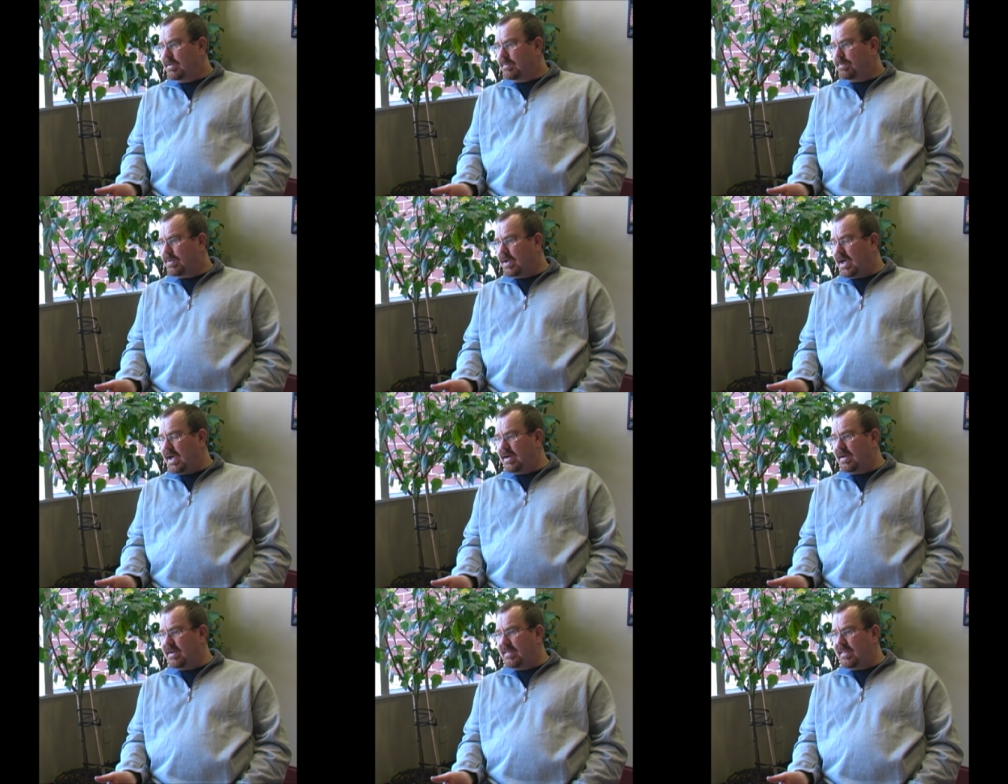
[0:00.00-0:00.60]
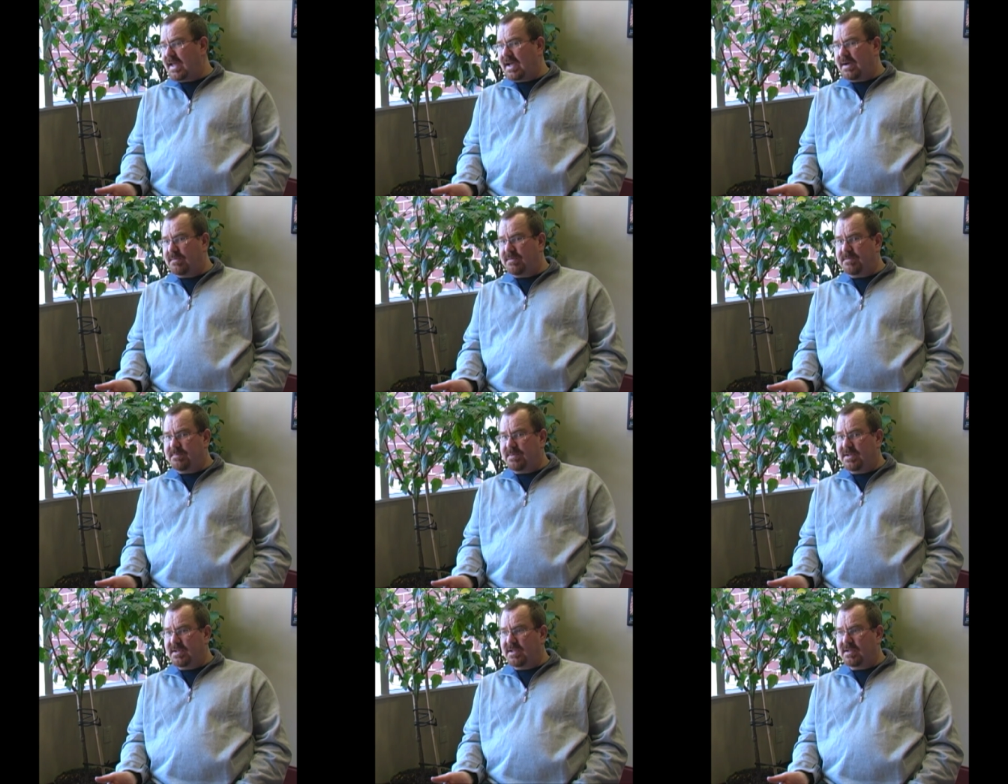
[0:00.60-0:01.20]
Prior to that,
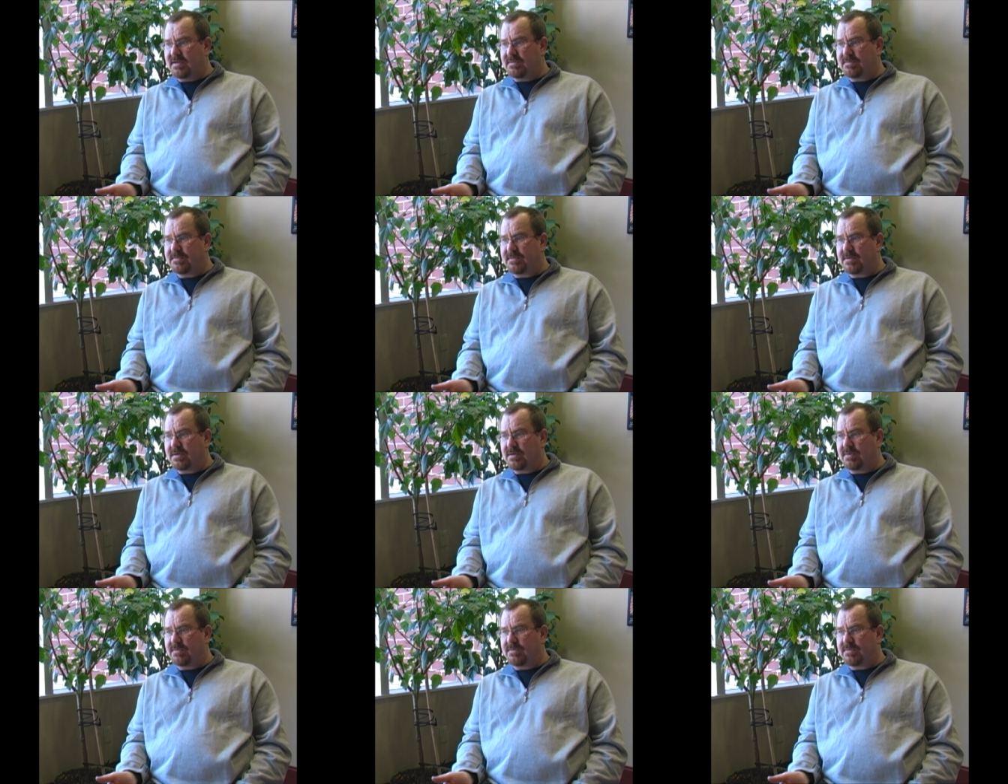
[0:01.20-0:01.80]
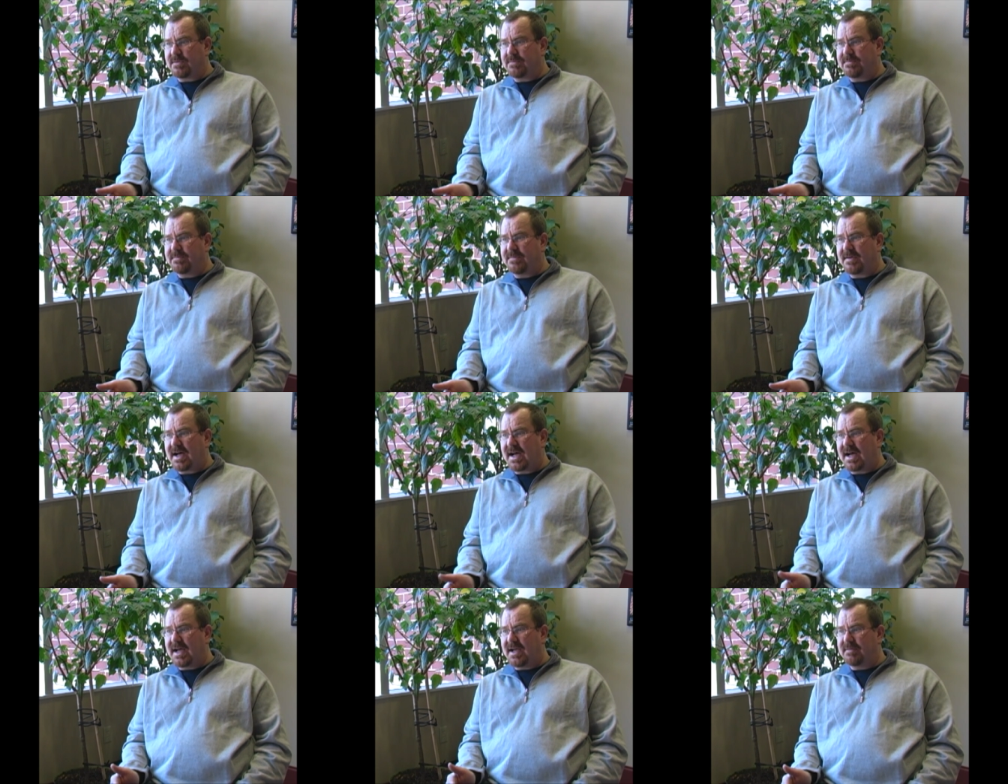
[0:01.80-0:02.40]
we've been here for over
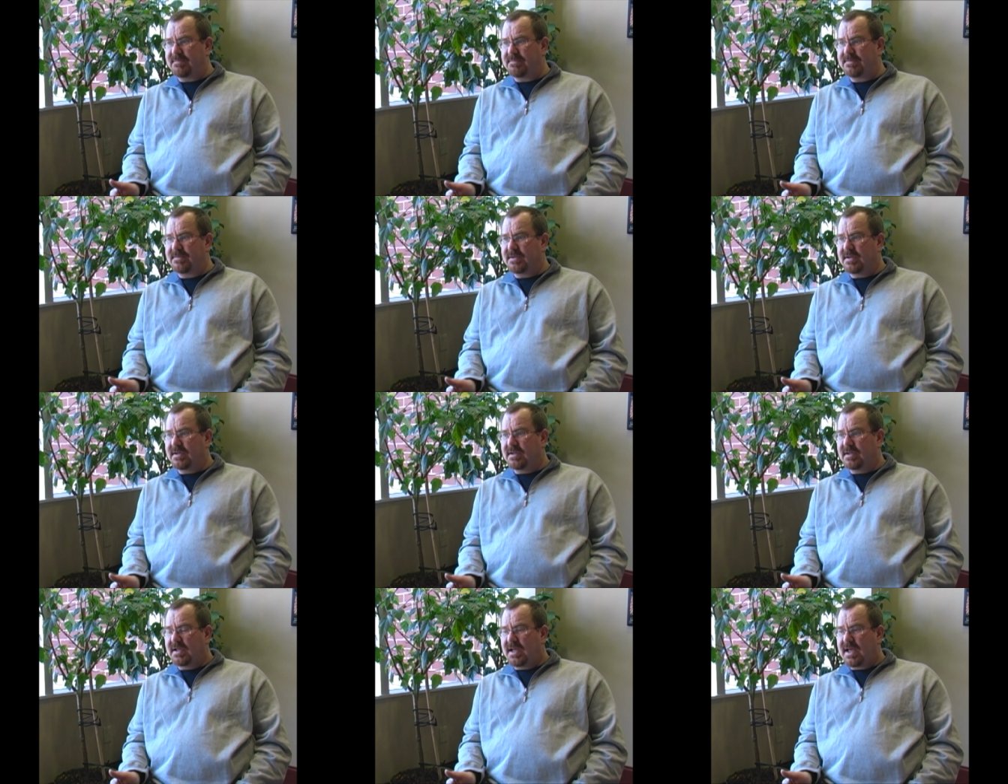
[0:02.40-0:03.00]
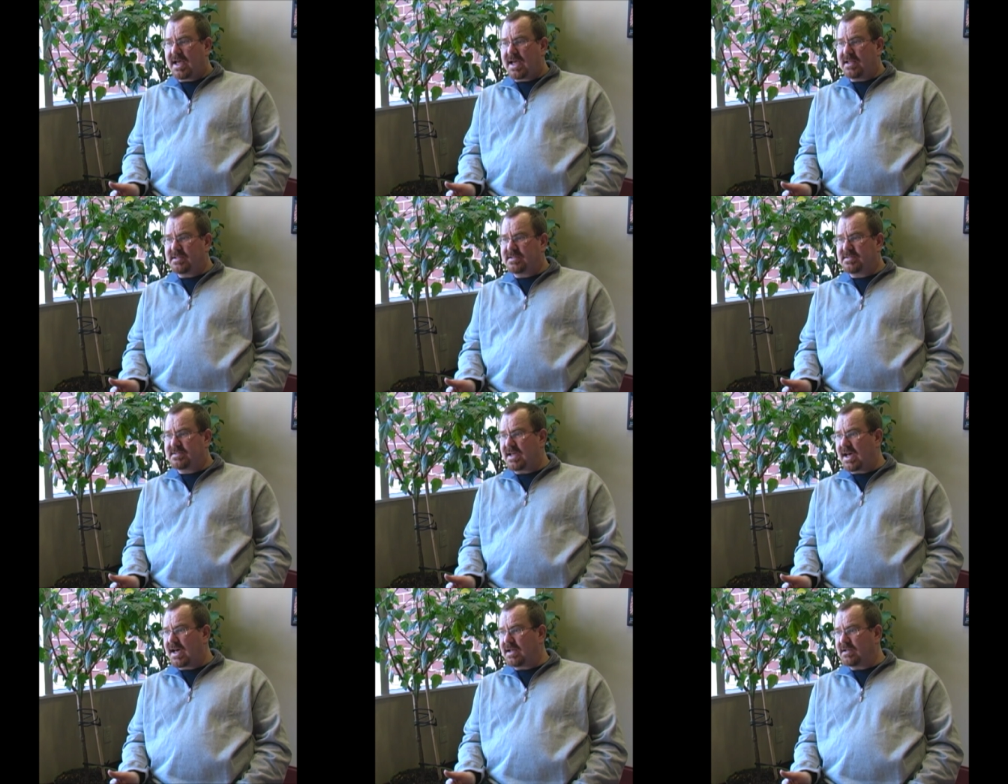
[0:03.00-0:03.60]
five as
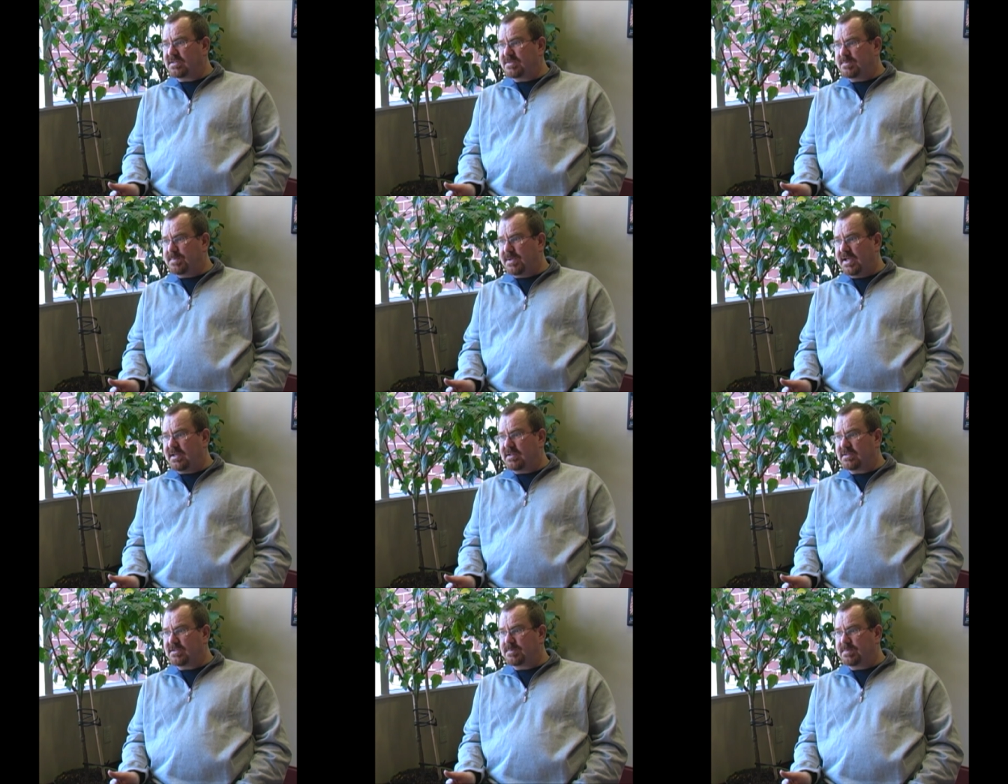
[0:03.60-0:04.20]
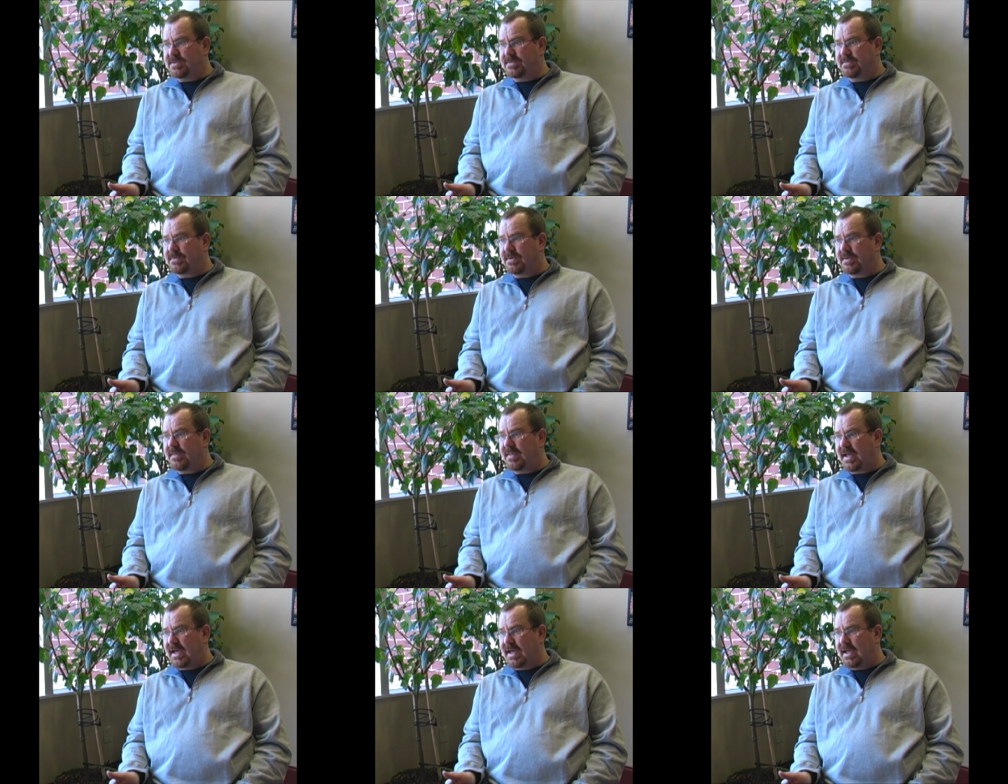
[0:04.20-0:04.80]
Donald's Bagels
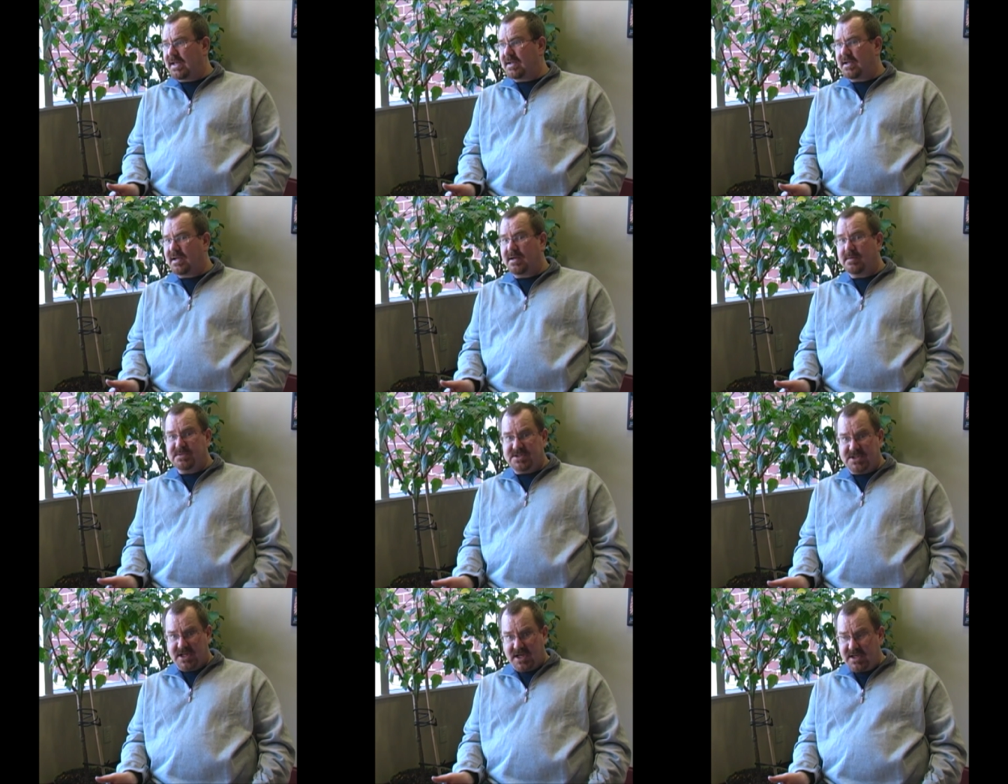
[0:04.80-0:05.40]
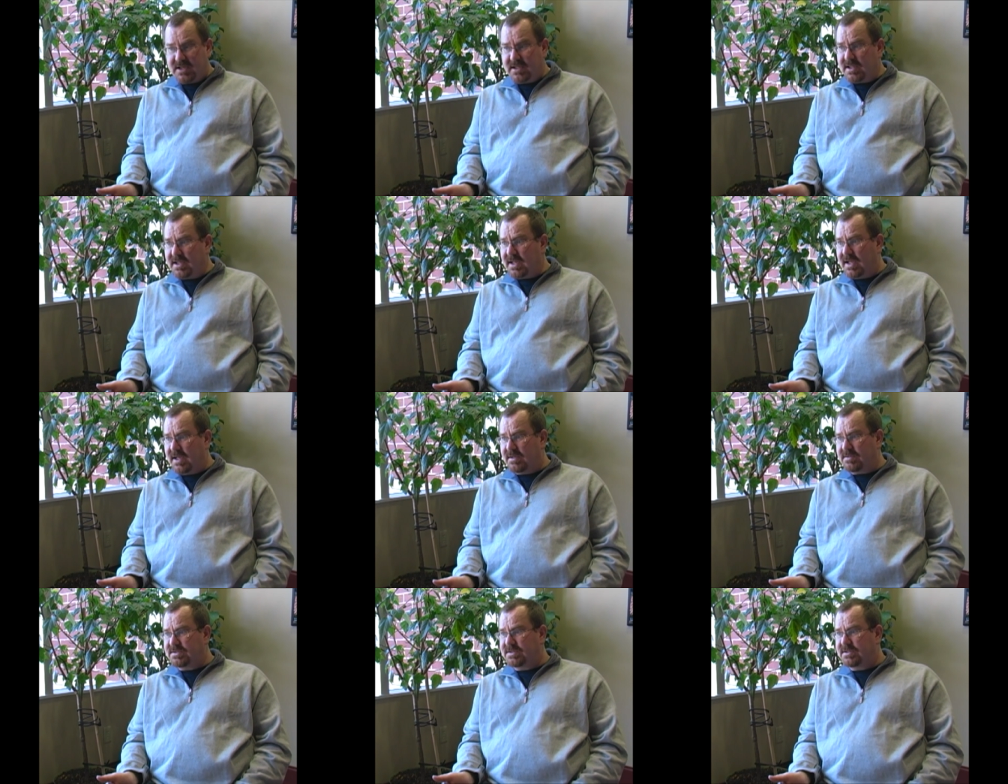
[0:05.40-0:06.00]
before that. I'm John
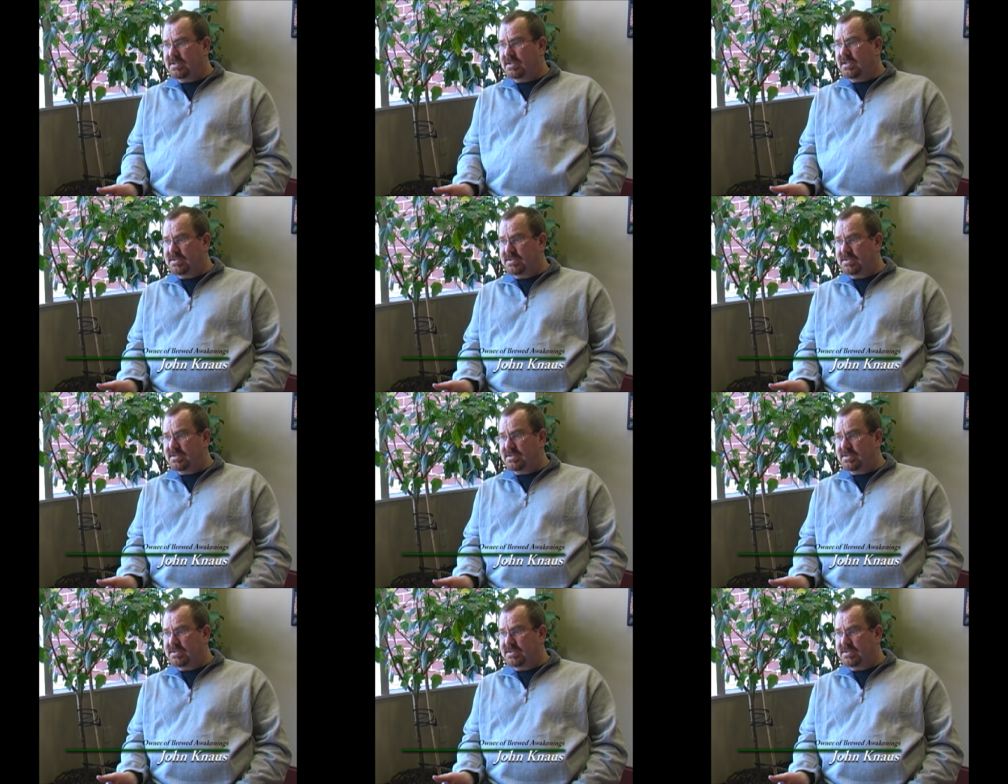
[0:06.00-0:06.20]
Knaus.